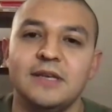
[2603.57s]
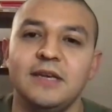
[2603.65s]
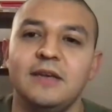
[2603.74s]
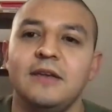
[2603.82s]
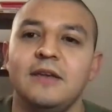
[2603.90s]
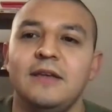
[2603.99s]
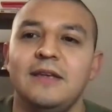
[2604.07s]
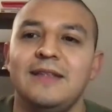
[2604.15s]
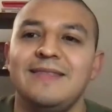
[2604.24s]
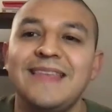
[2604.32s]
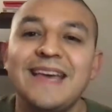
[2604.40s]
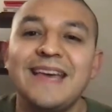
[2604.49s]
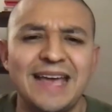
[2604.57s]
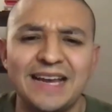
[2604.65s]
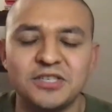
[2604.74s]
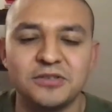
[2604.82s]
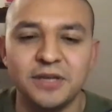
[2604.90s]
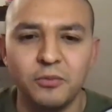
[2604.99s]
Like, that's
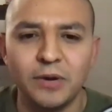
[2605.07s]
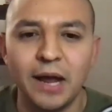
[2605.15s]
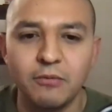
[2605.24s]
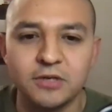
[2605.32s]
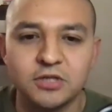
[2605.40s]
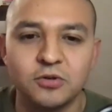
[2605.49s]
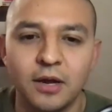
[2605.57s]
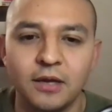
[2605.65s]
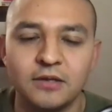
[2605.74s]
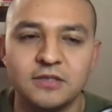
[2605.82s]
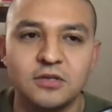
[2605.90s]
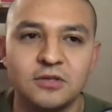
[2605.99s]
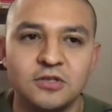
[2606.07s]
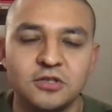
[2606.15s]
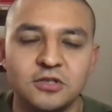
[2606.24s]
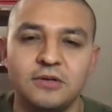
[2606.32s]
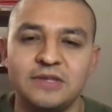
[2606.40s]
actually what I was trying to do.